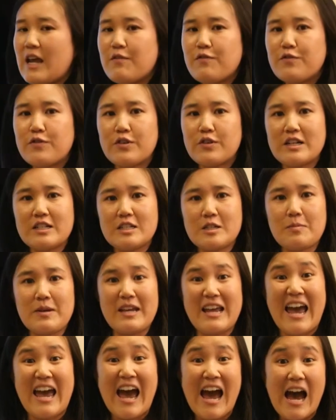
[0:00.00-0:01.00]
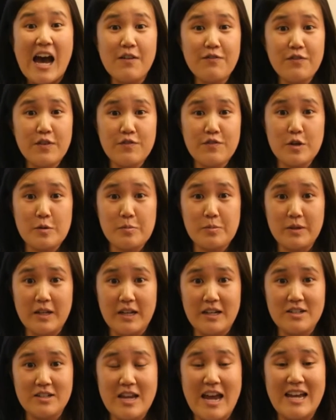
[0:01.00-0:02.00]
aim for it to be half of your
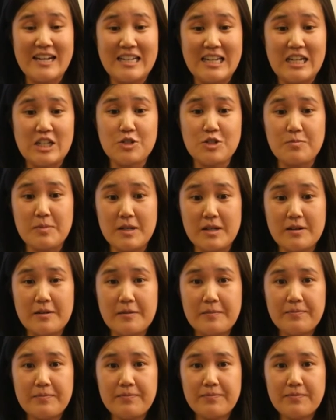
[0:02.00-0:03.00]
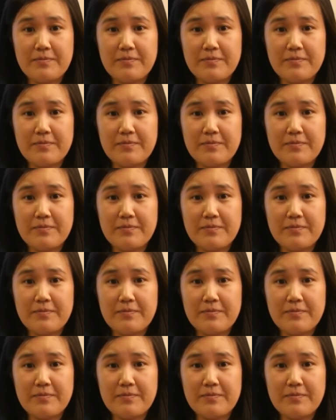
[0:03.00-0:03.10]
plate at each meal.